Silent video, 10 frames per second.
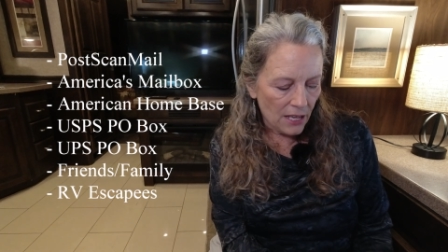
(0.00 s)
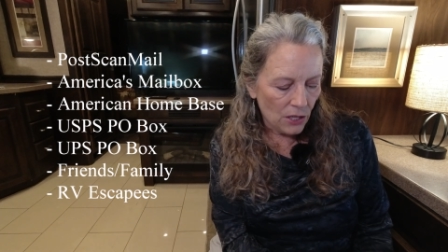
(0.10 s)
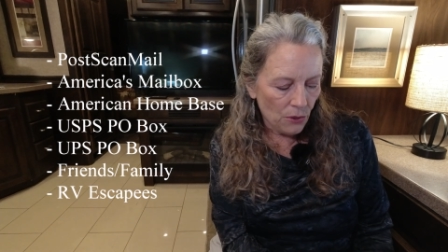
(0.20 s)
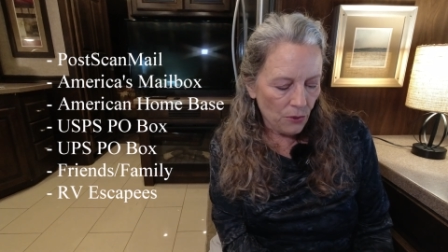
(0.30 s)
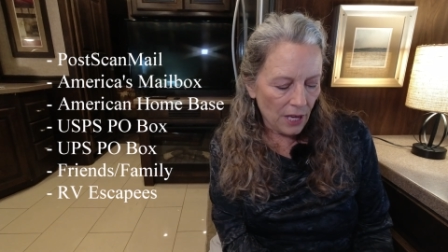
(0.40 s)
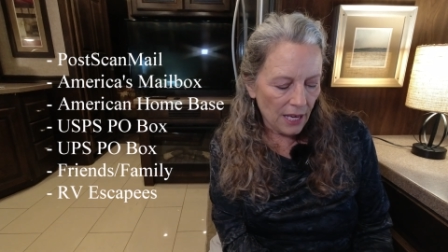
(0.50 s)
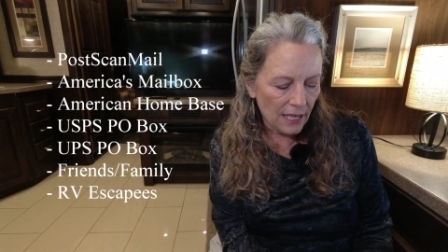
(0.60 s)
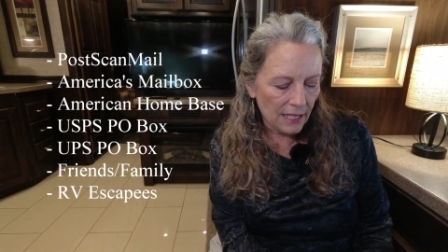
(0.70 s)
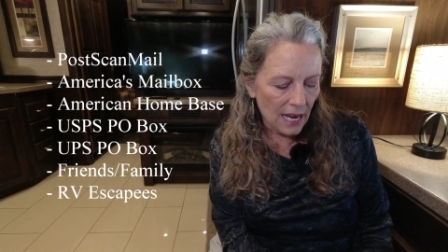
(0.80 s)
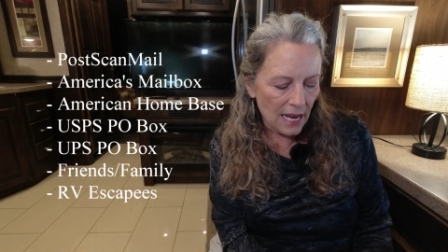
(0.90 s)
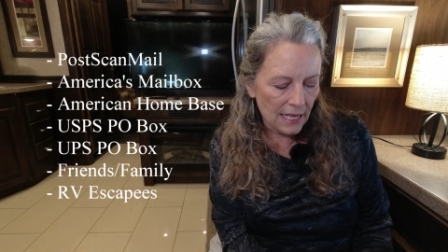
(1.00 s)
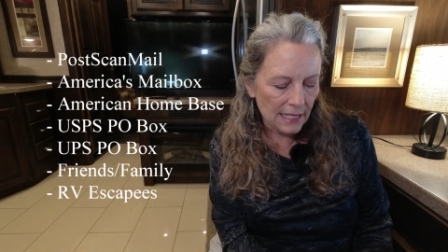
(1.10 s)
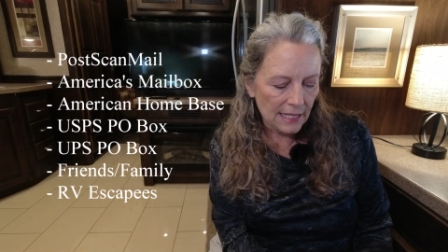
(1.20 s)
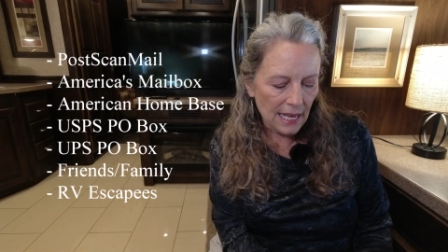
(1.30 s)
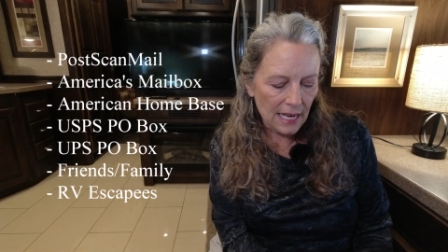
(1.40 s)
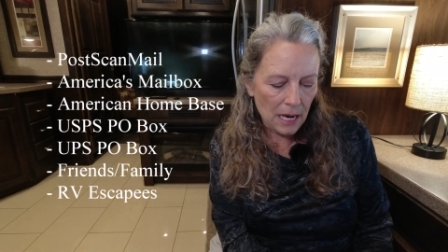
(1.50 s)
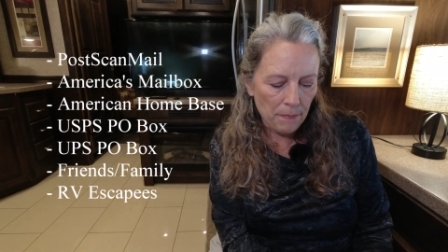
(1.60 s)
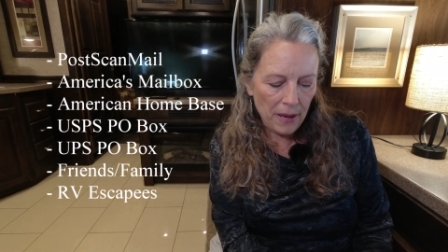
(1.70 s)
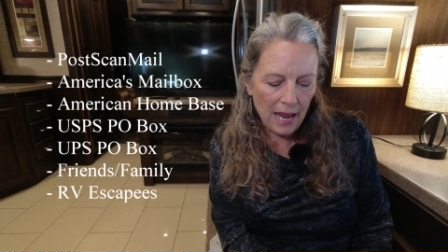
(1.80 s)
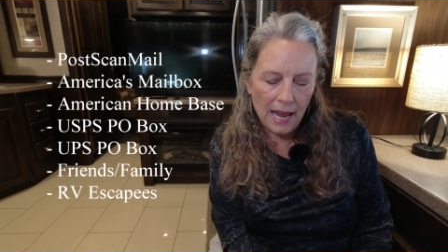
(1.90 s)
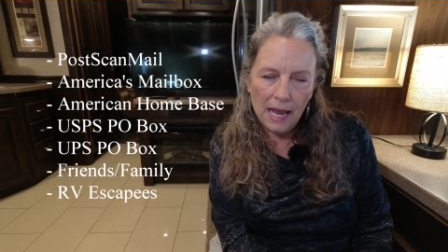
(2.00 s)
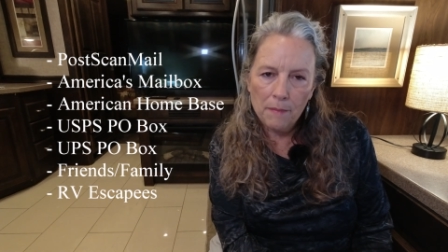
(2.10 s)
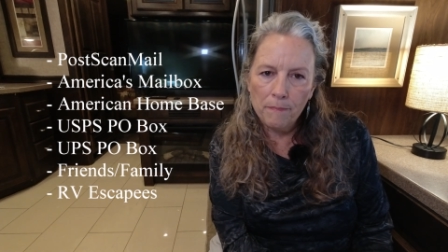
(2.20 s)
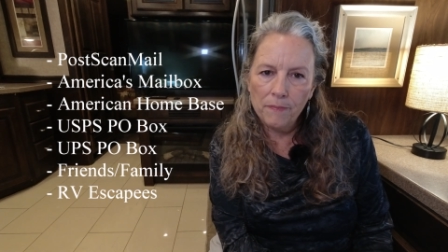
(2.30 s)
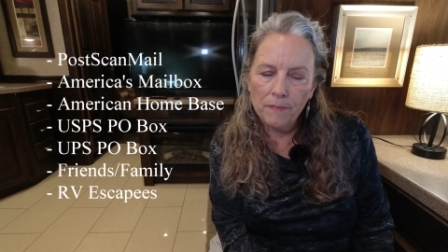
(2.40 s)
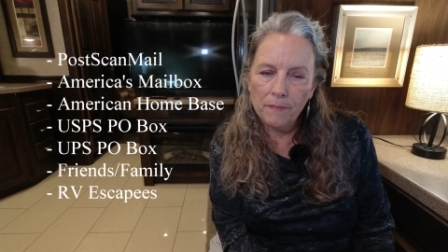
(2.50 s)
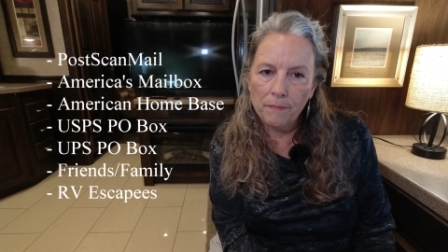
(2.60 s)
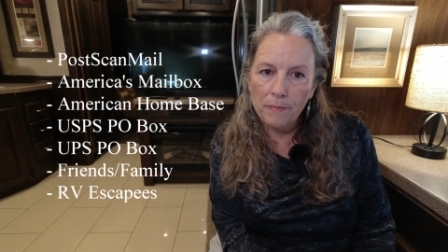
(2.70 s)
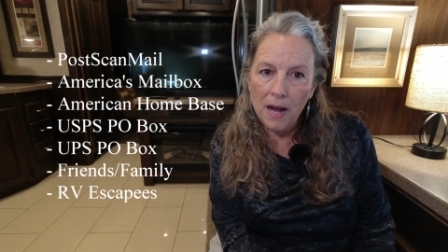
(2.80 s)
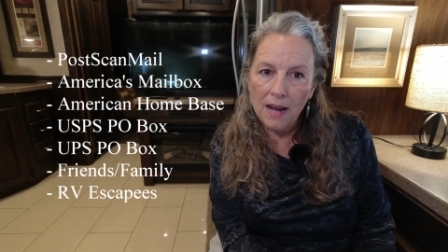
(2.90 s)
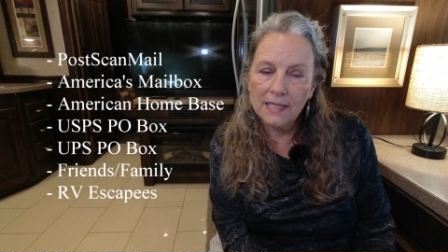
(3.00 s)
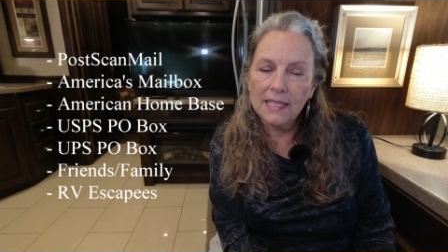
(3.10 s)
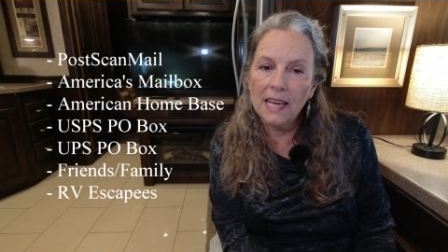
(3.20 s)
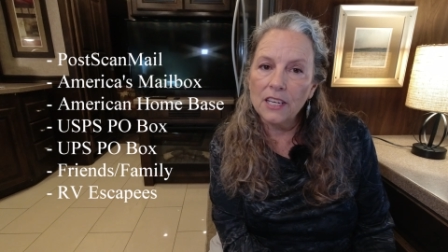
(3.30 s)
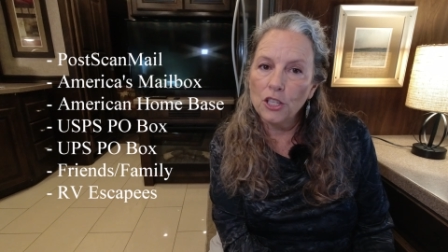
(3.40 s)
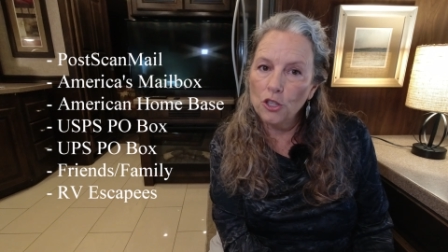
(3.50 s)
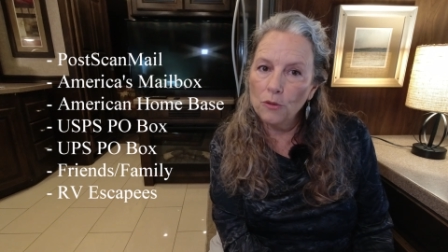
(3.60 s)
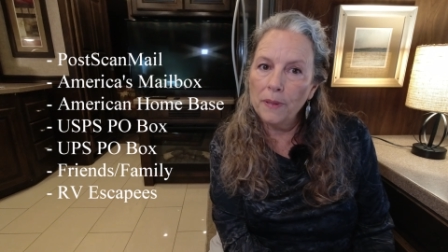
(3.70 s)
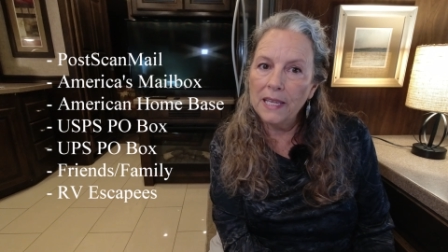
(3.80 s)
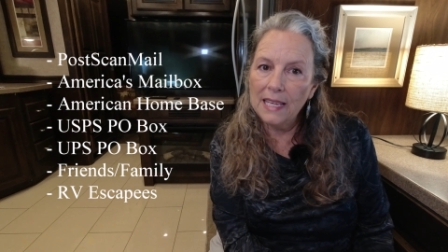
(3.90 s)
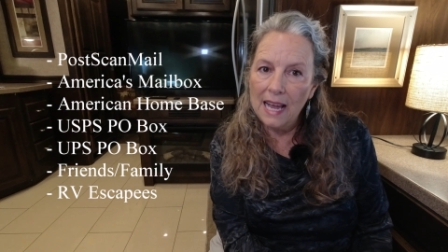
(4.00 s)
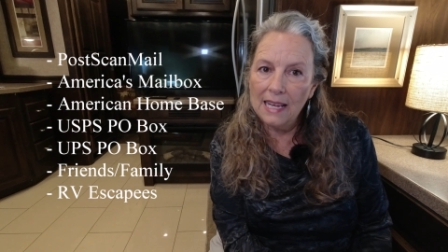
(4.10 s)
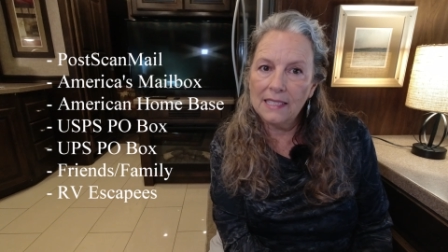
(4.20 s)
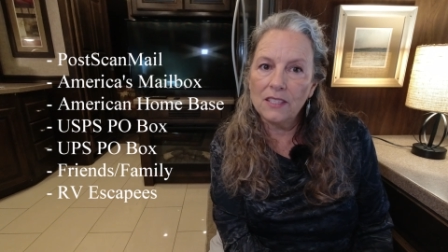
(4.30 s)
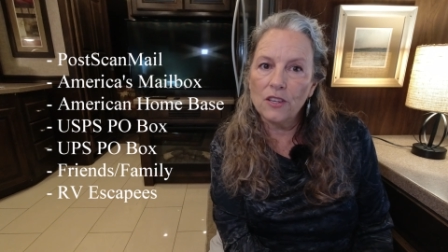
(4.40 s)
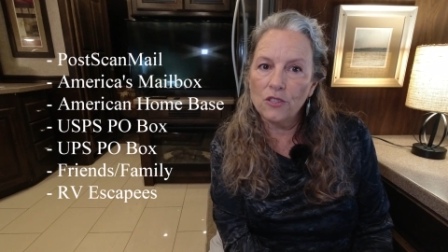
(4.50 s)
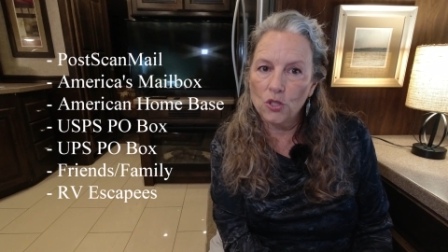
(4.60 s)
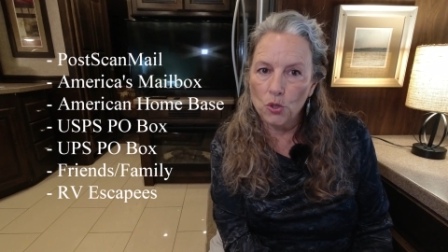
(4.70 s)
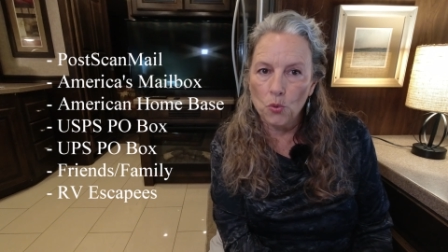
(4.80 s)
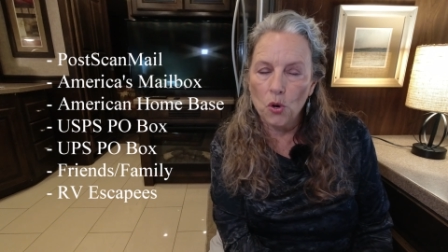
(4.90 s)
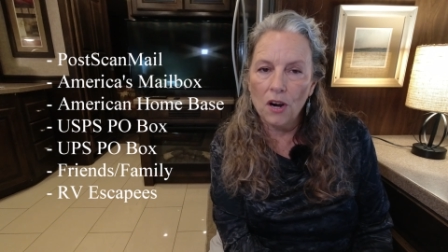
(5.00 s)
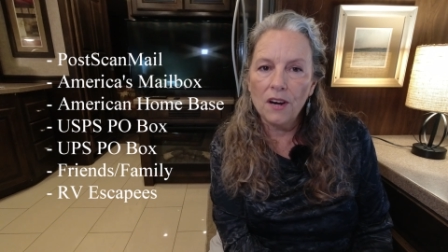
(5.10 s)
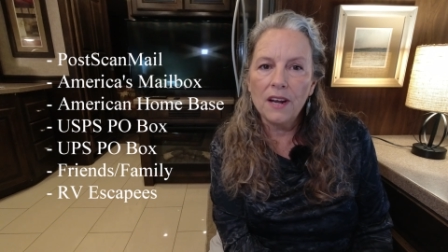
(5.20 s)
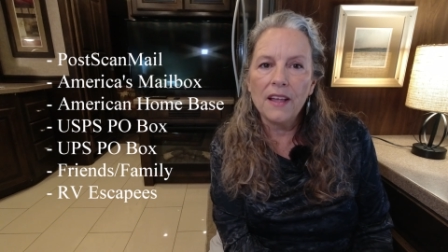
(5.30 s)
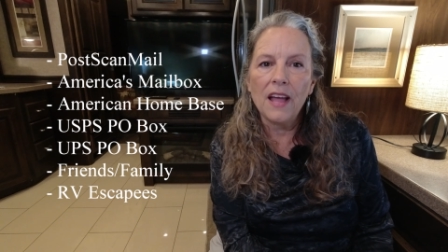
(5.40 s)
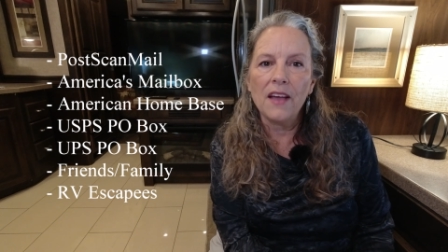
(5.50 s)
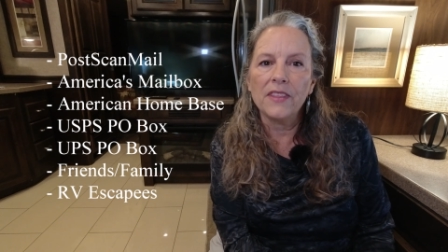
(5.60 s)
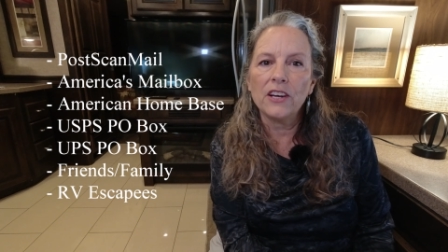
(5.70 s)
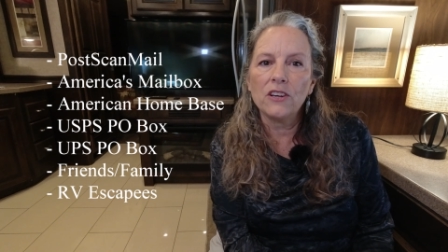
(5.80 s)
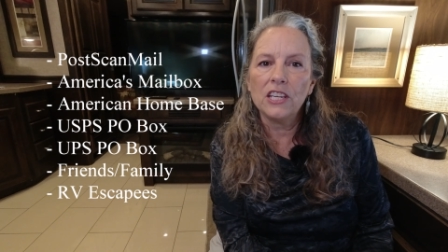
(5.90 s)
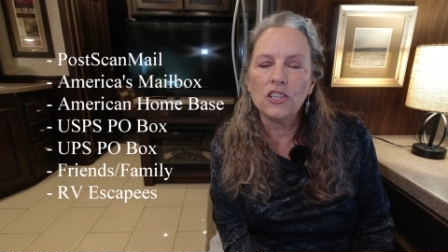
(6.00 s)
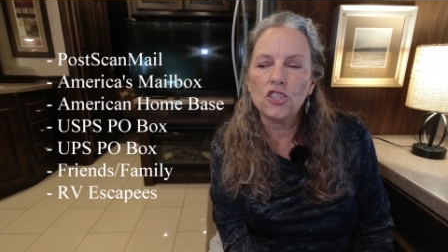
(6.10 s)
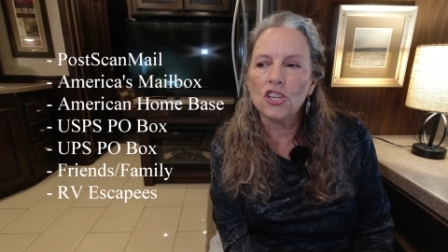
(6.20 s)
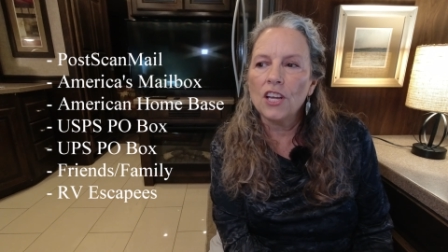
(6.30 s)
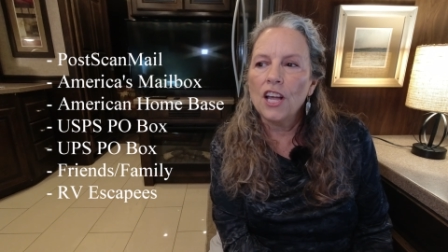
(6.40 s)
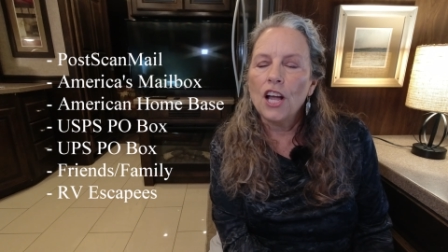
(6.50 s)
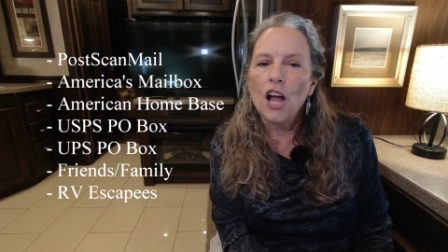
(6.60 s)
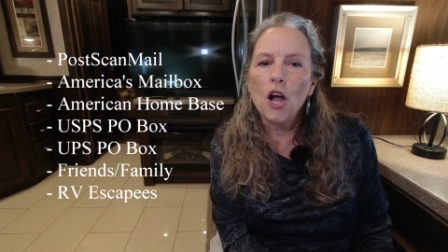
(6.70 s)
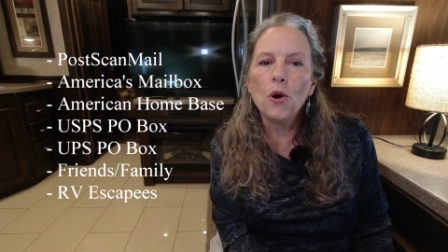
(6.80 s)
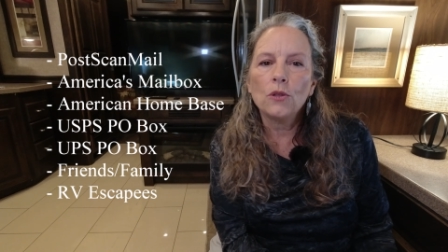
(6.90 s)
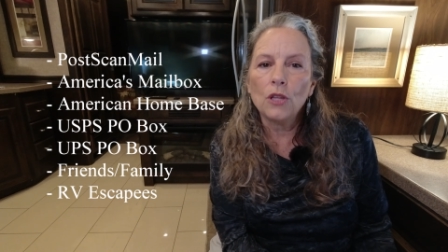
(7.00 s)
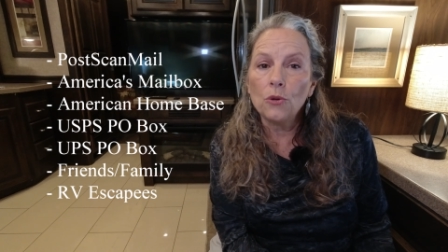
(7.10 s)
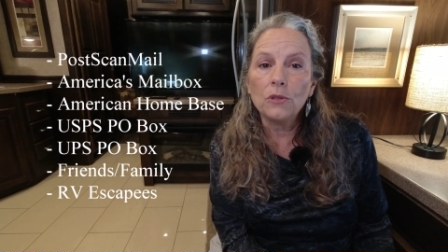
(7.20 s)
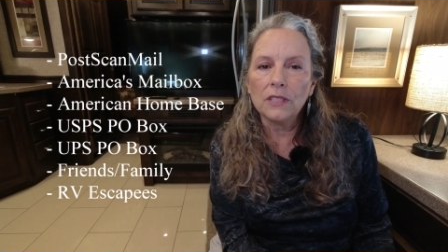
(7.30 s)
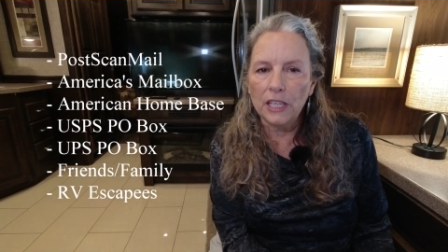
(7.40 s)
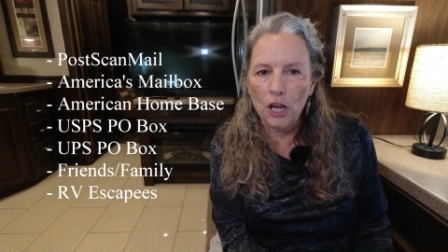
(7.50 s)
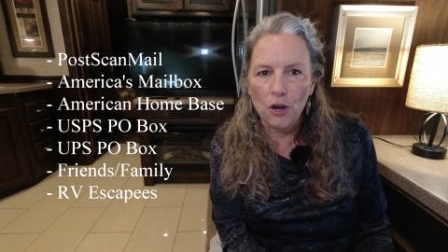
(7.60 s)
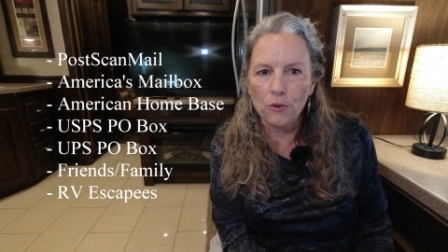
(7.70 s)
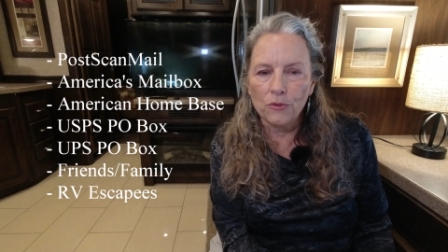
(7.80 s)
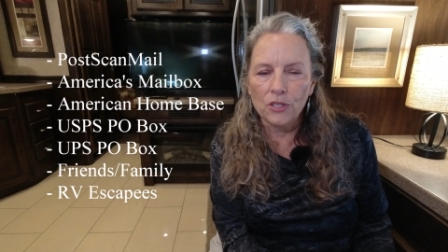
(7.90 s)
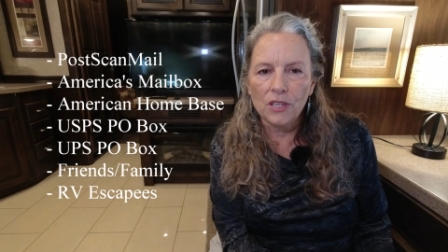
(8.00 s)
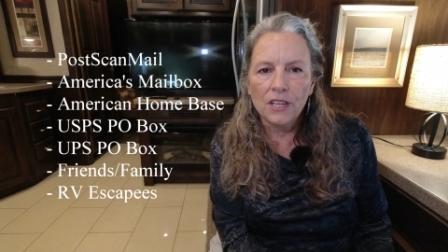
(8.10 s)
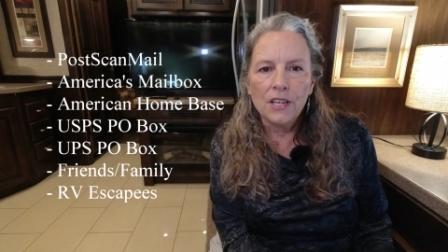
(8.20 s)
You can set up a box at a UPS store, and they're each locally owned.